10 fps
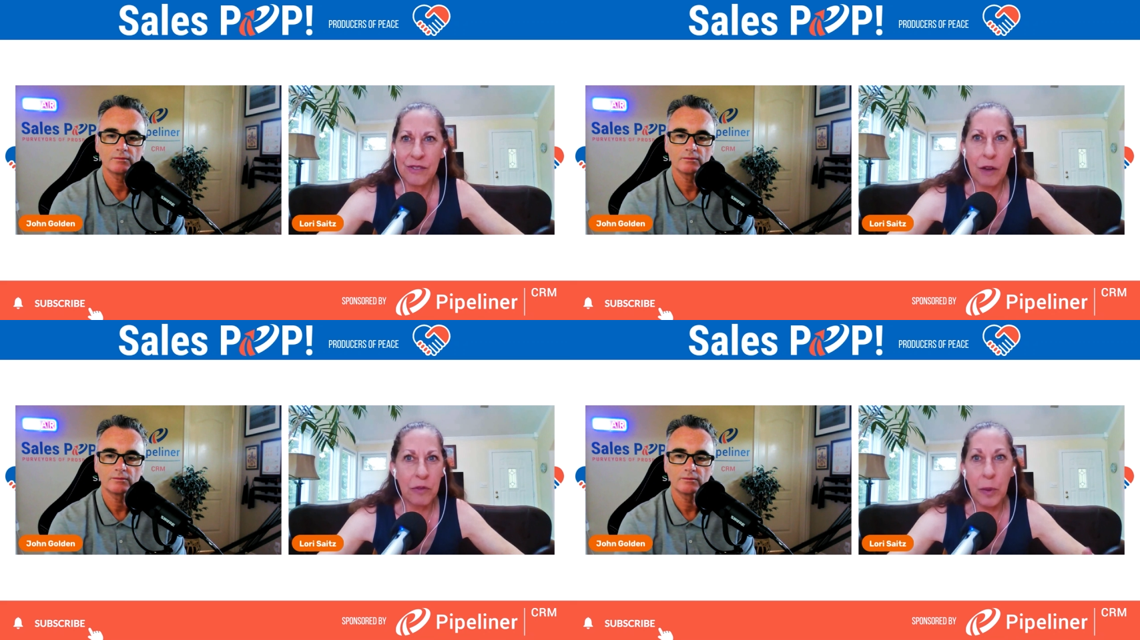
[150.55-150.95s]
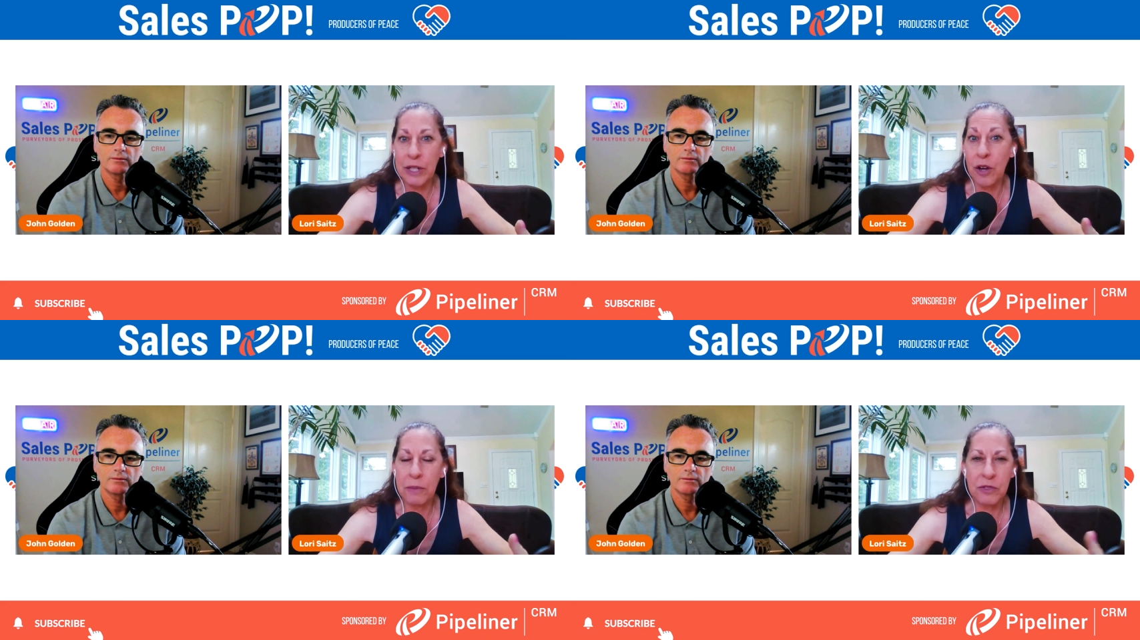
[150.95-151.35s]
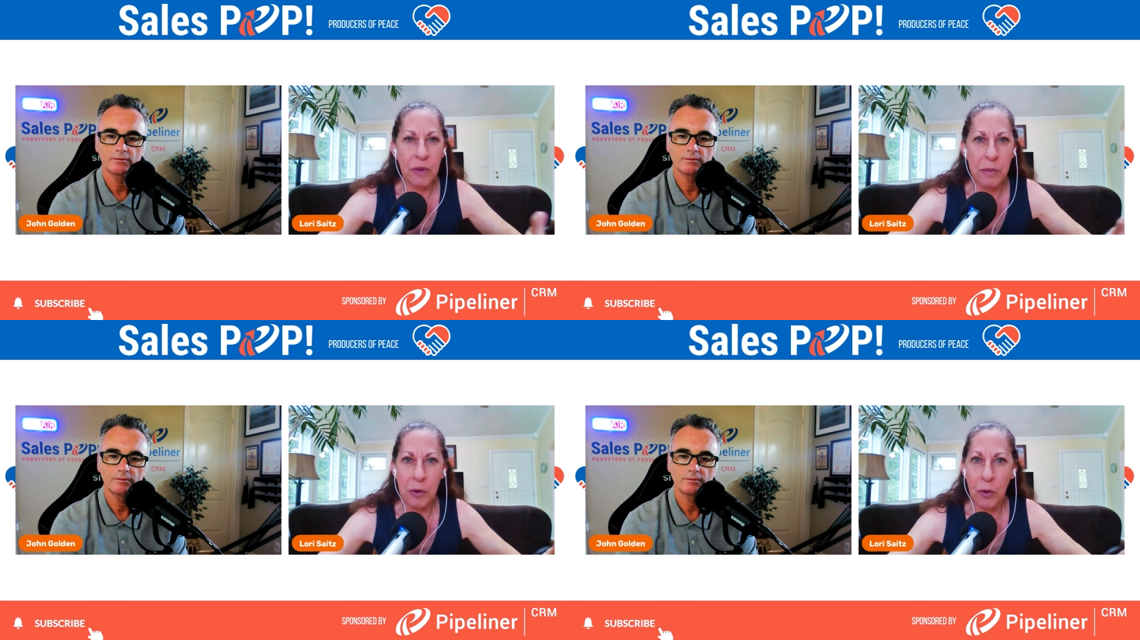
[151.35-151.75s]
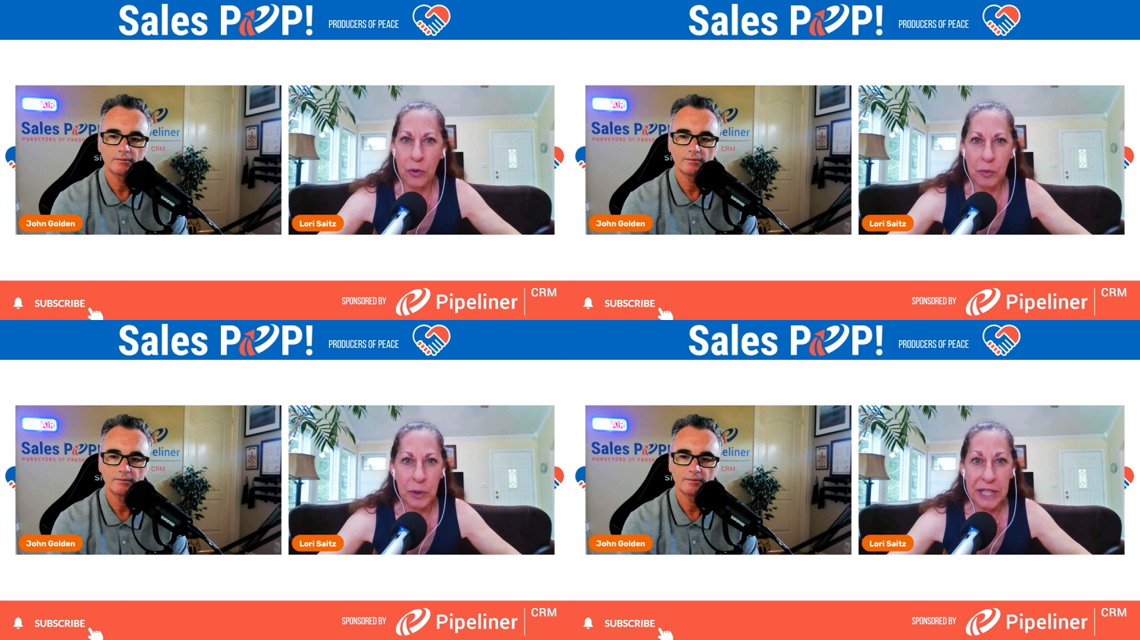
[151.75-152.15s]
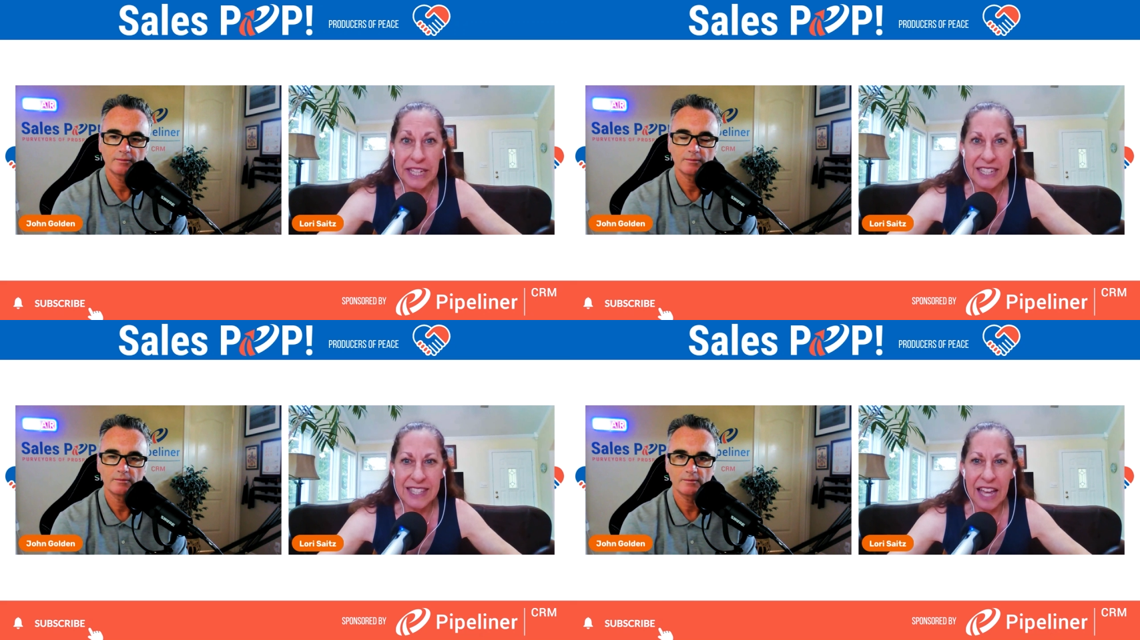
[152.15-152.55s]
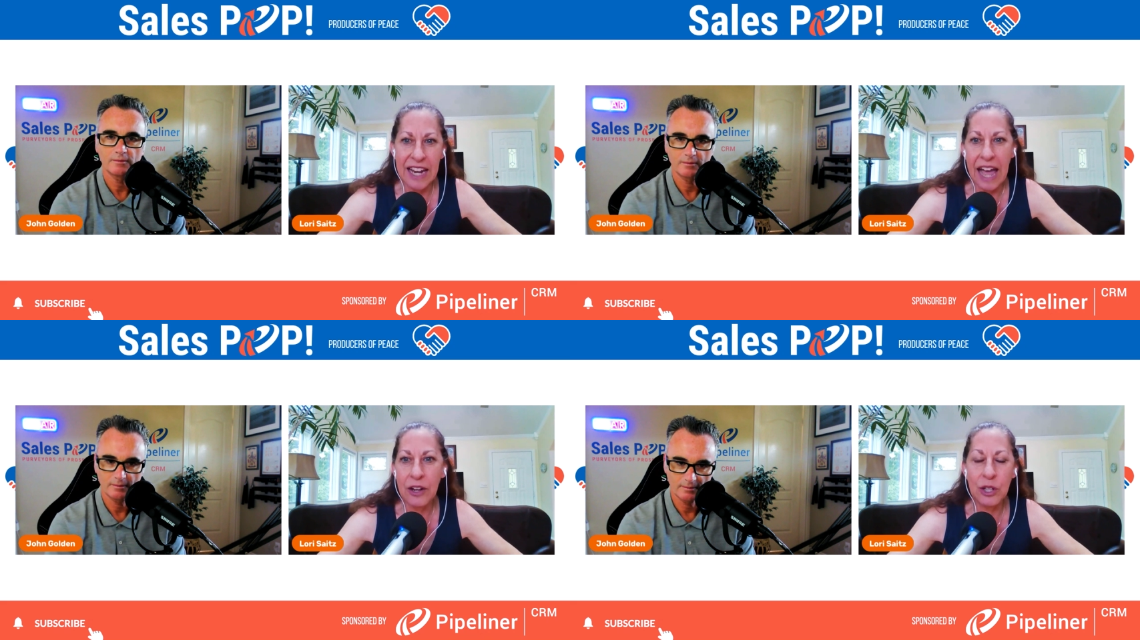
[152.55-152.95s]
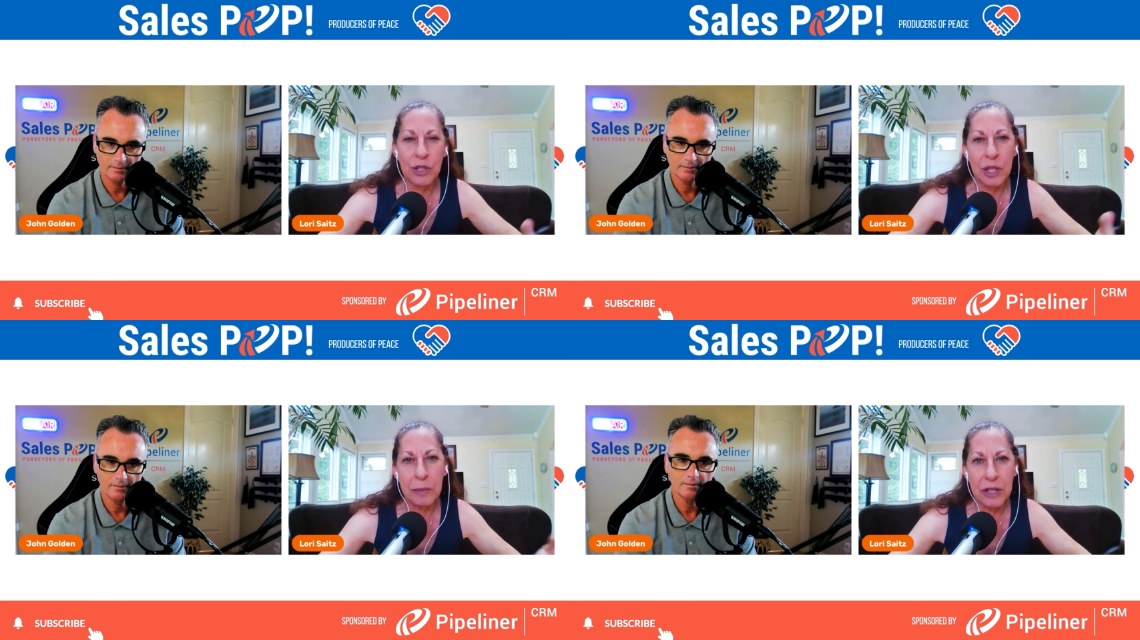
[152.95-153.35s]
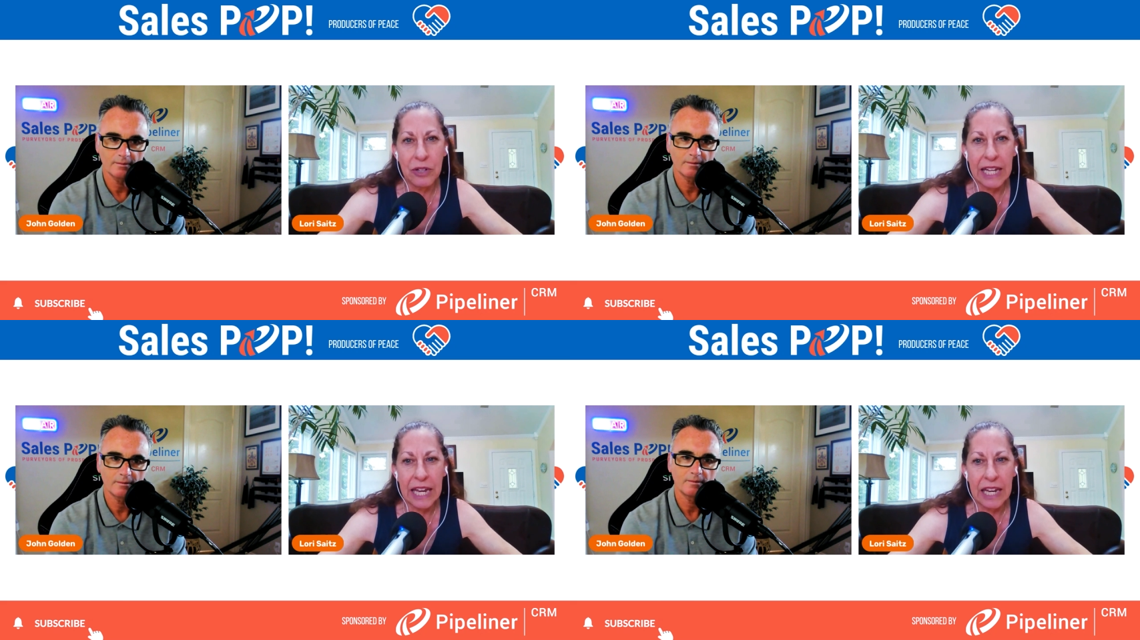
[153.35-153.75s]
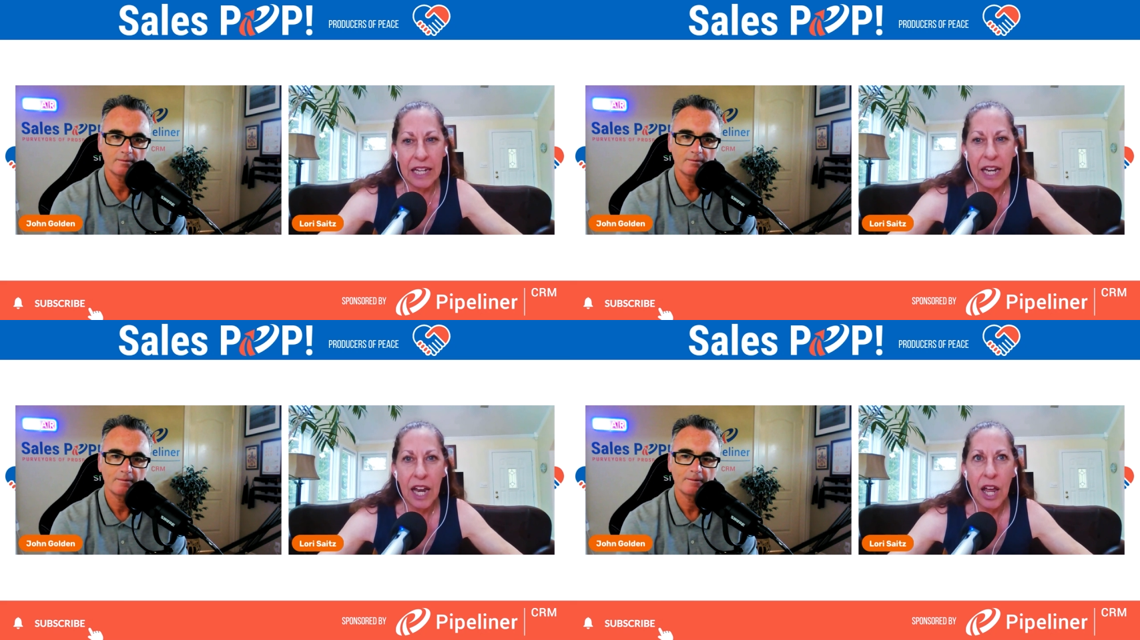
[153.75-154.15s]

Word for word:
Speaker 1: everybody comes from their own place and how do you communicate